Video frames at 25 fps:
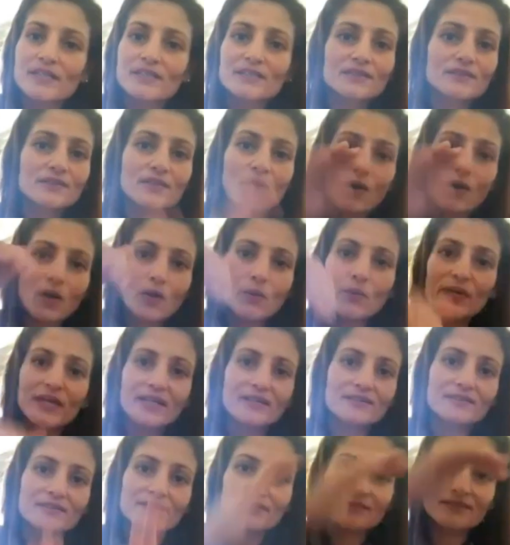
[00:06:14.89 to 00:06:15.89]
It's
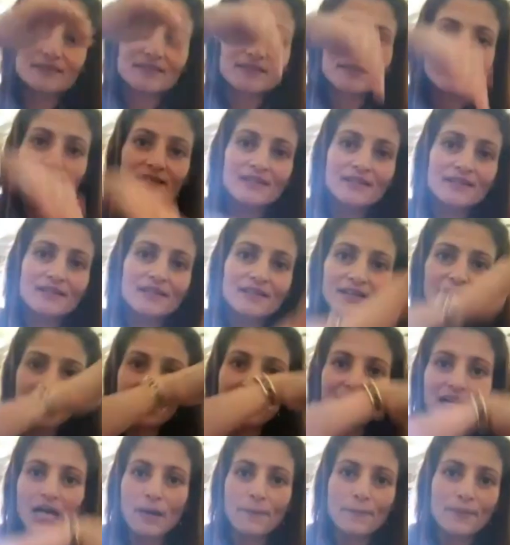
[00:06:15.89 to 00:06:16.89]
always
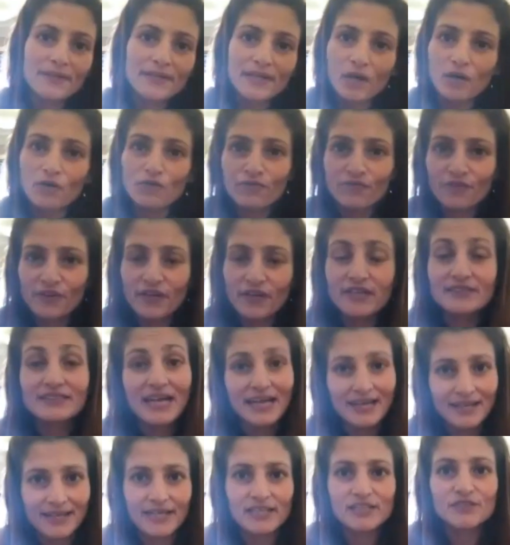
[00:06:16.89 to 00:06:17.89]
an up and down phase,
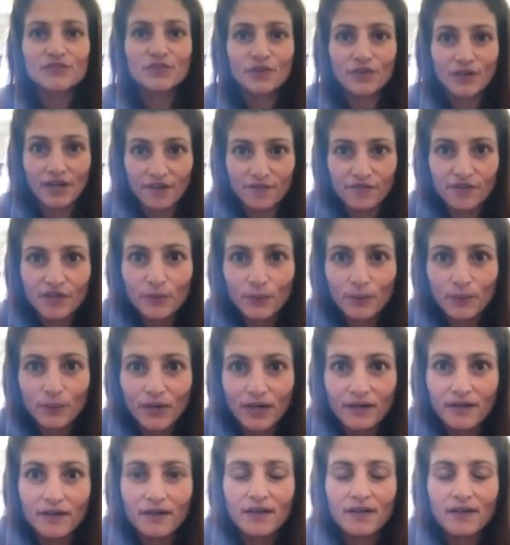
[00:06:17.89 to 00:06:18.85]
I guess, for everyone.